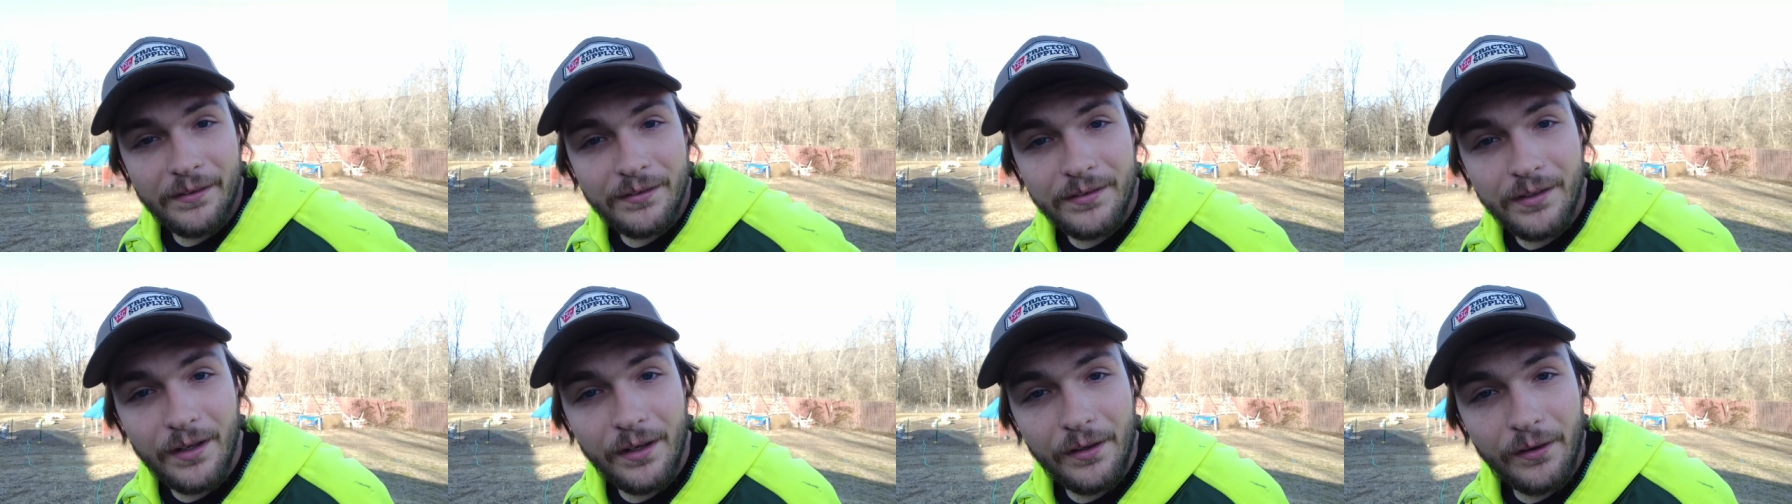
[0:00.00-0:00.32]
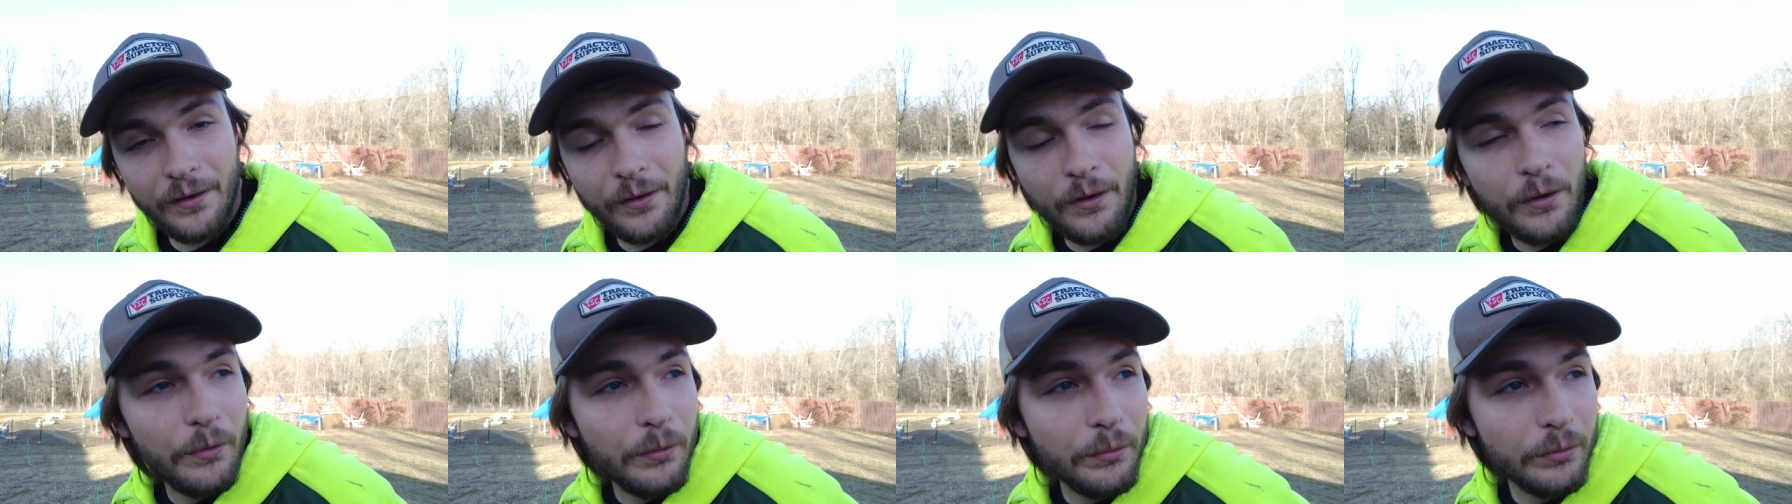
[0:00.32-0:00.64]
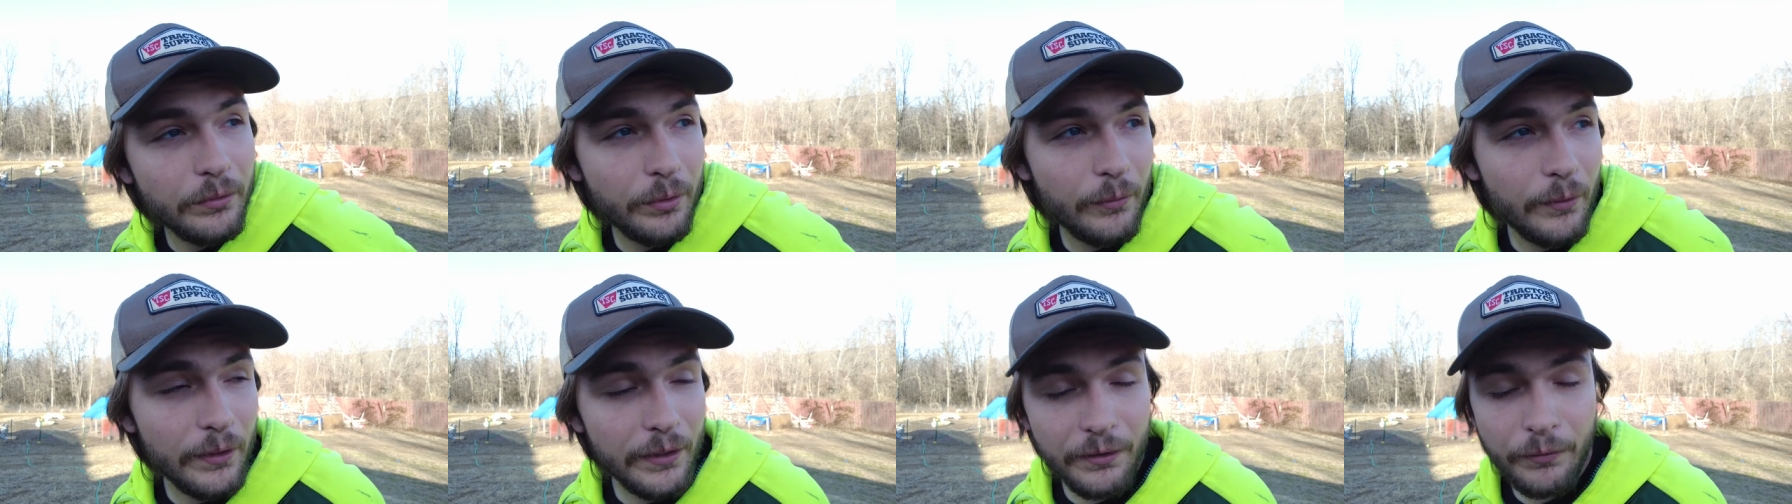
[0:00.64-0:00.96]
so the whole
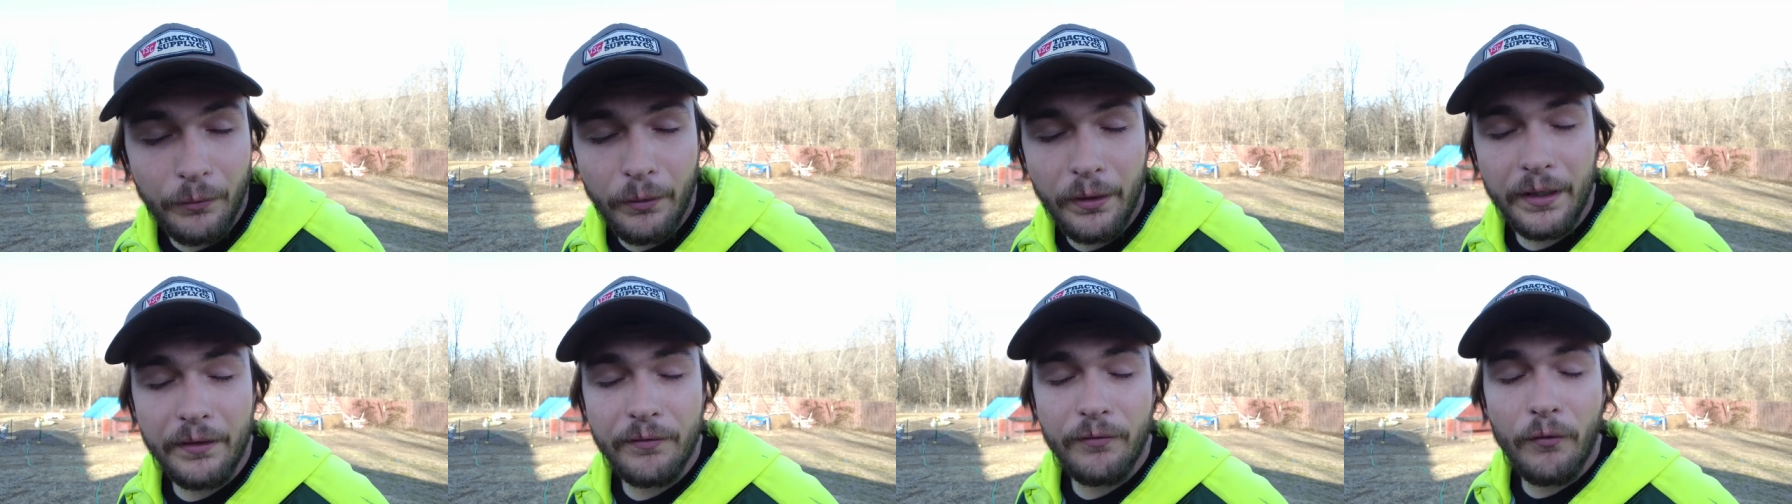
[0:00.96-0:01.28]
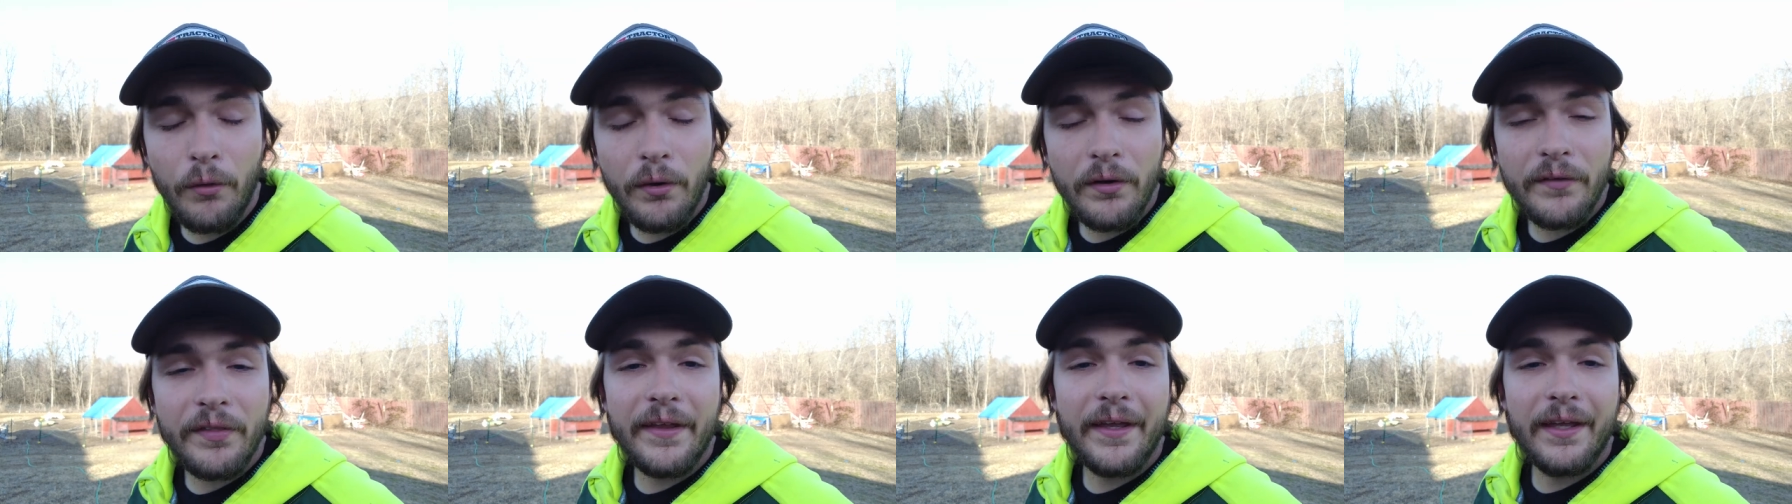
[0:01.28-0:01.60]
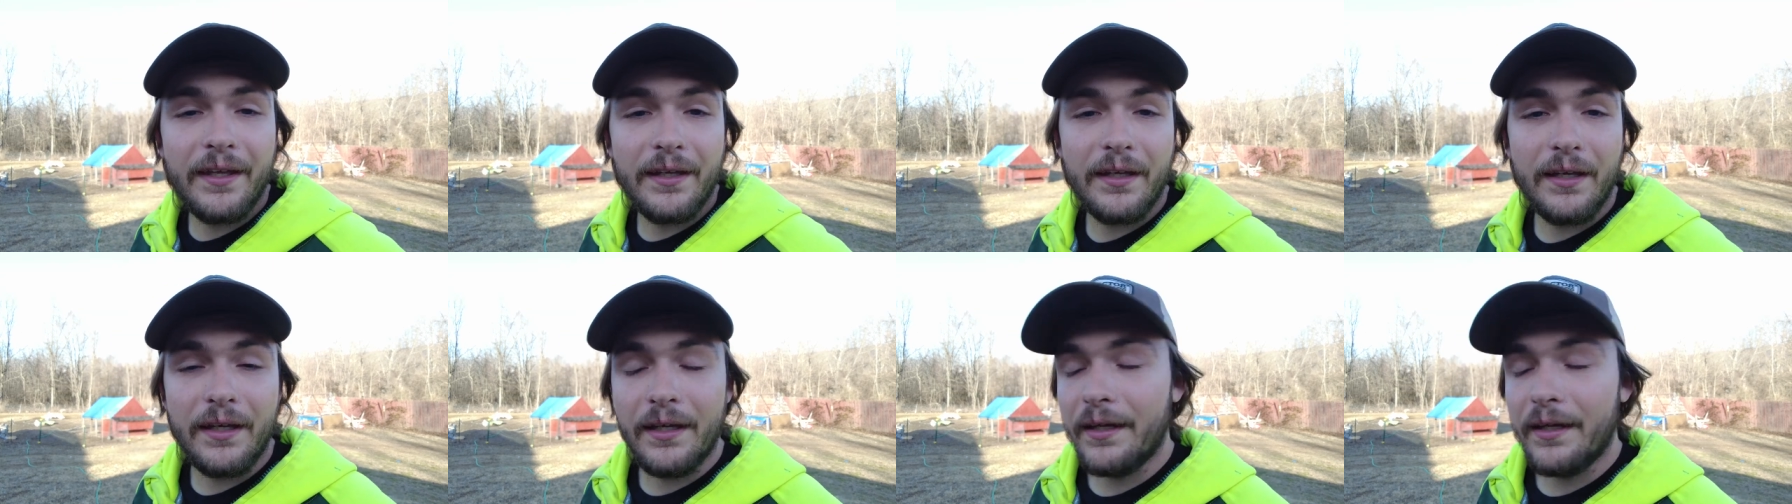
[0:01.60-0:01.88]
2024 thing